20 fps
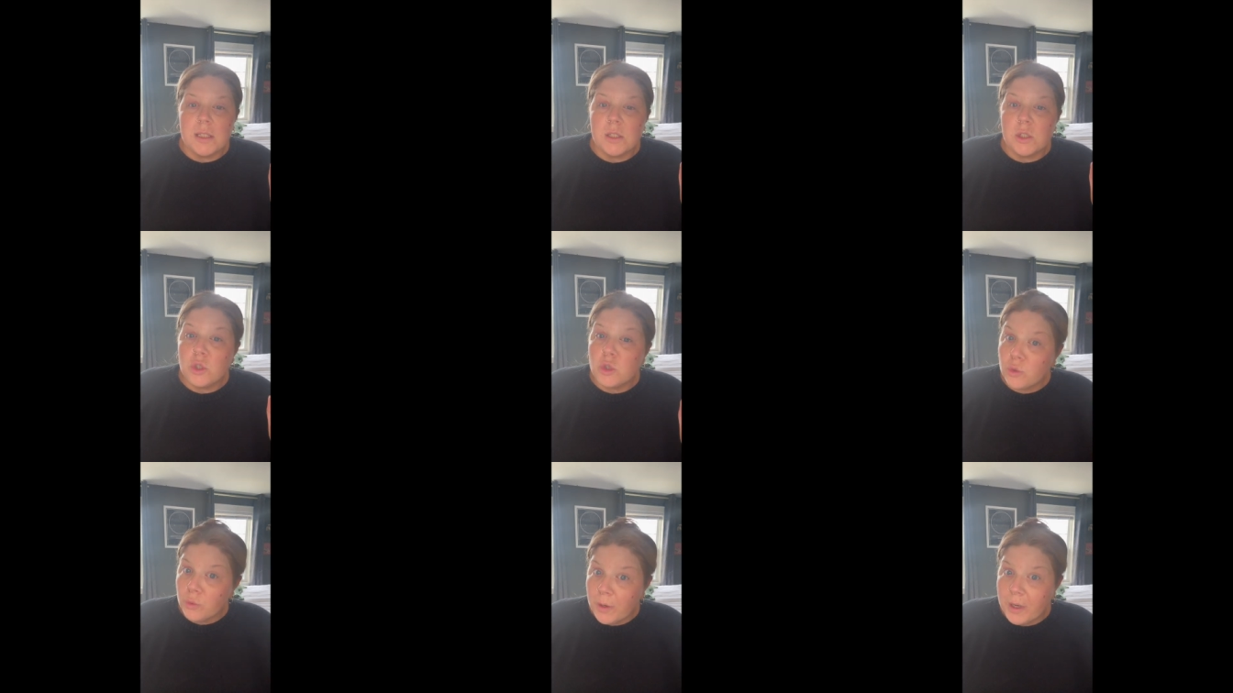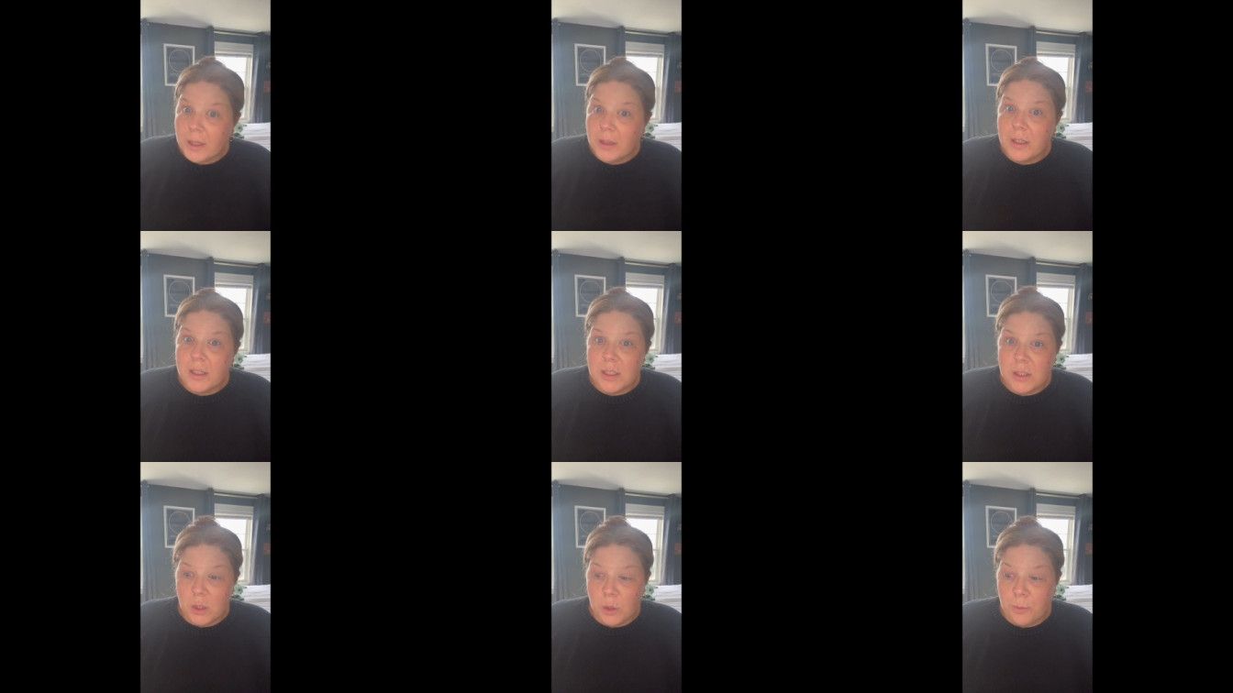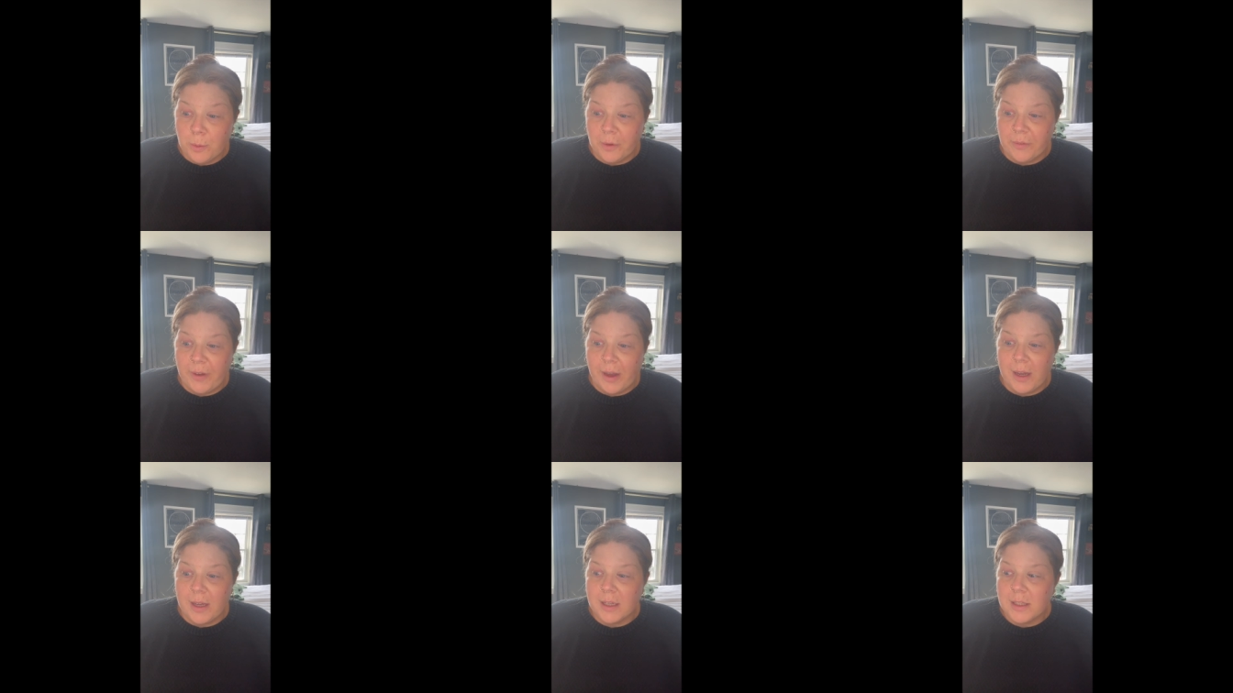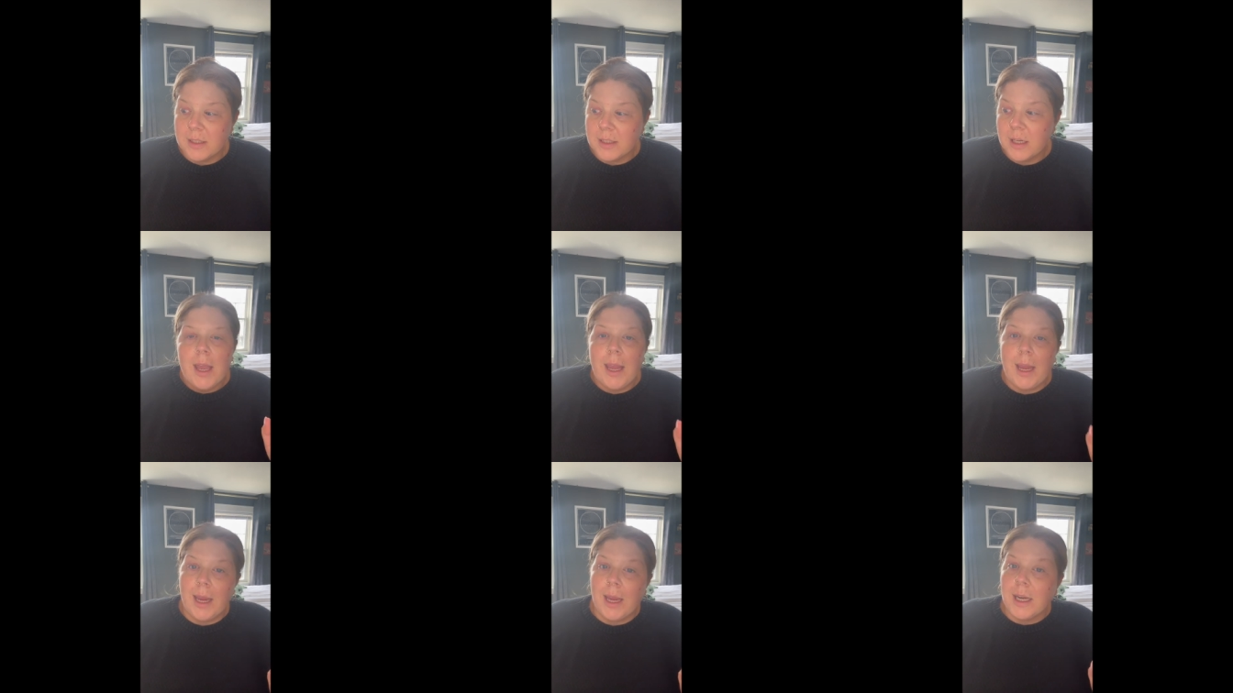strictly supervised,
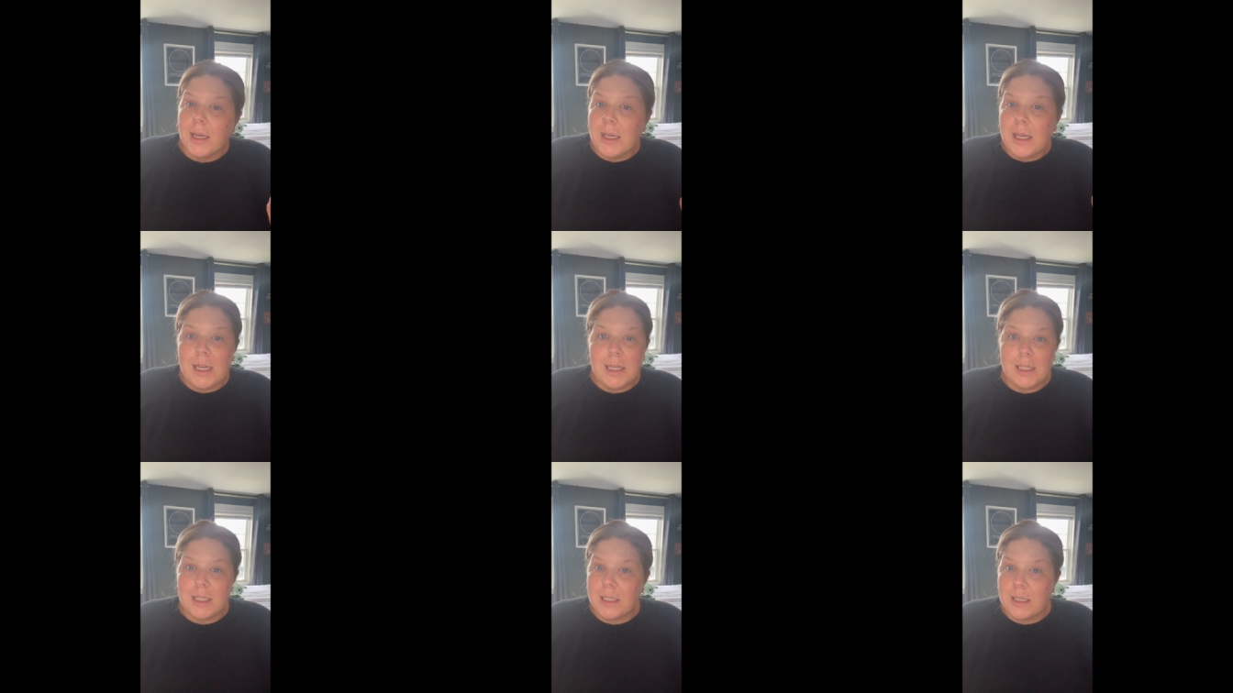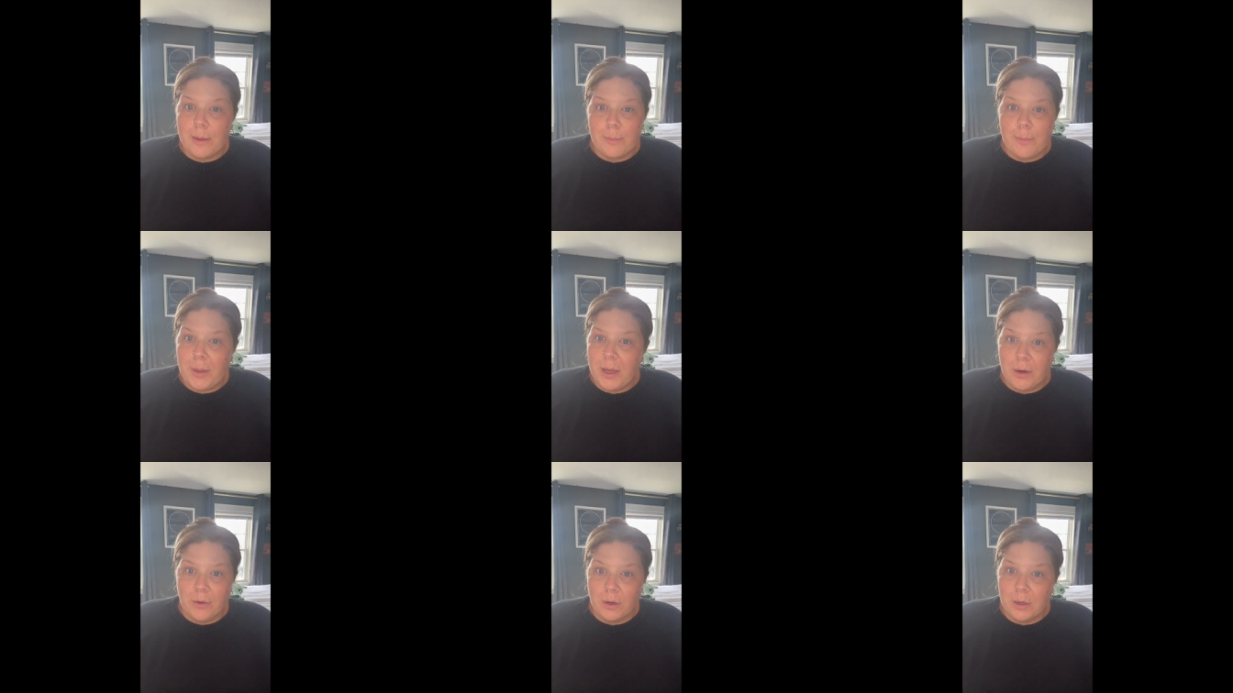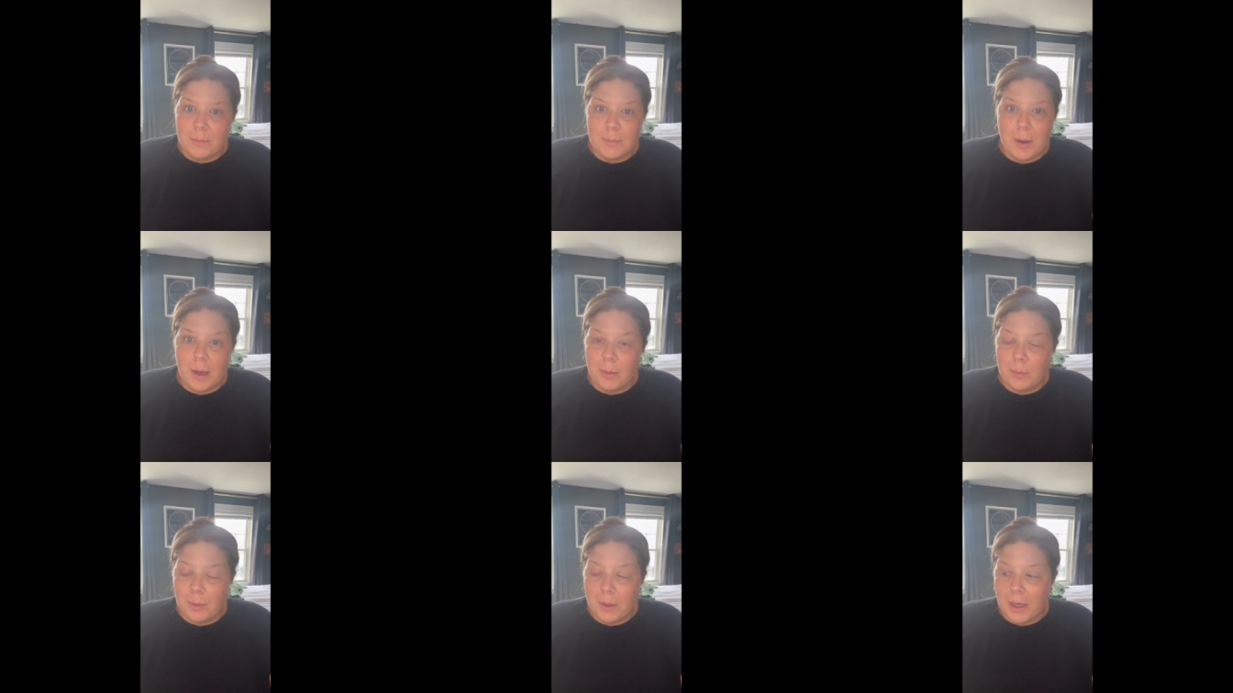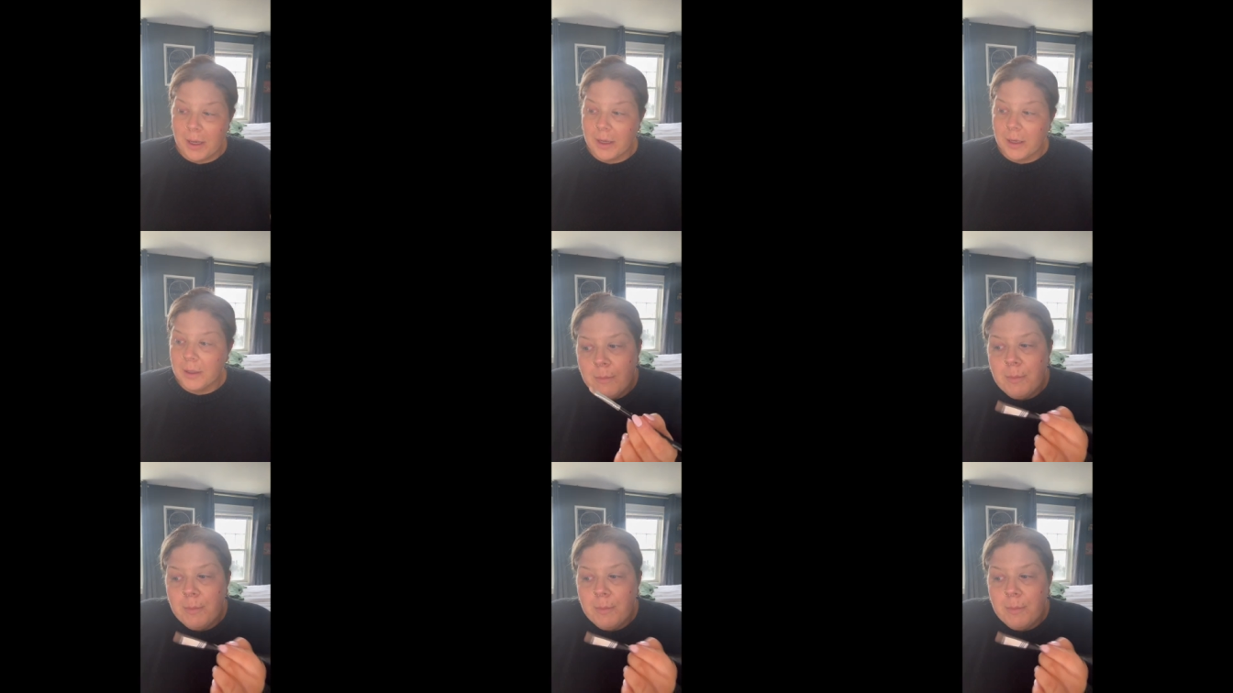and he didn't appear in public.